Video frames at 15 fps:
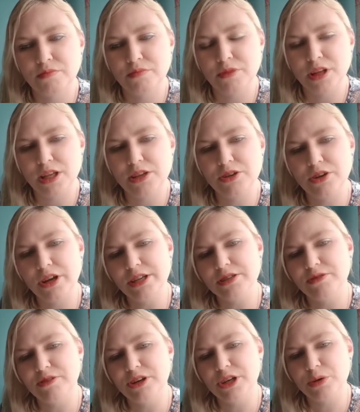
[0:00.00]
You're going to
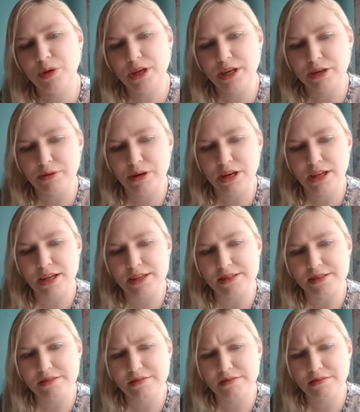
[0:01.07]
very quickly
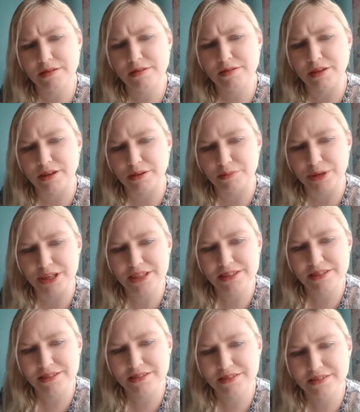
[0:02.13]
realize, hold on a minute,
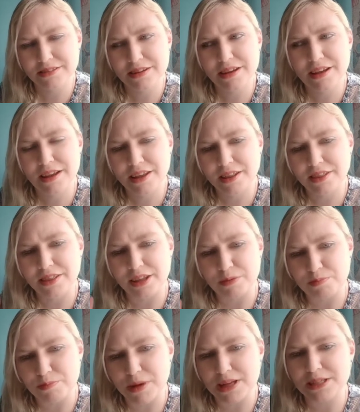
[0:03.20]
there
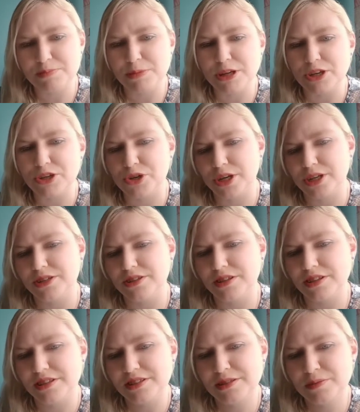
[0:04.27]
must be a trick to
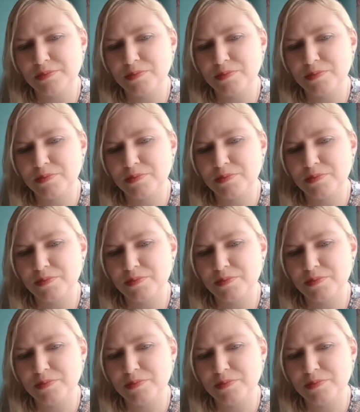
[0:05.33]
this.